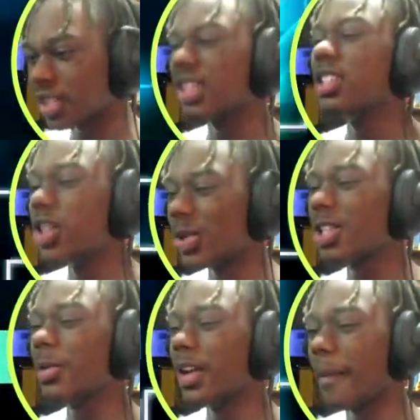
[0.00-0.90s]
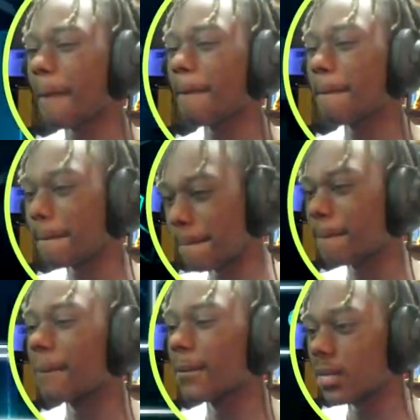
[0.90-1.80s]
Do it to
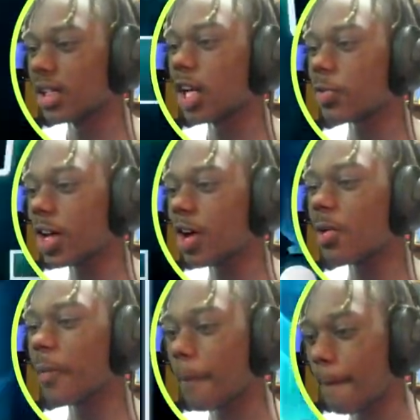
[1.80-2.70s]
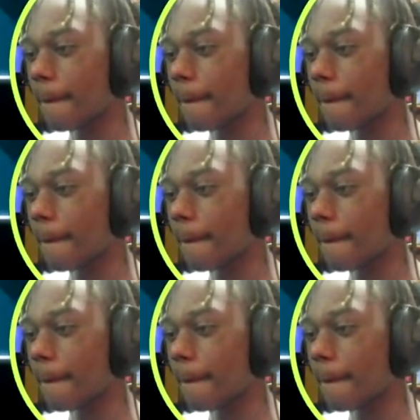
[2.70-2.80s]
me. Here we go.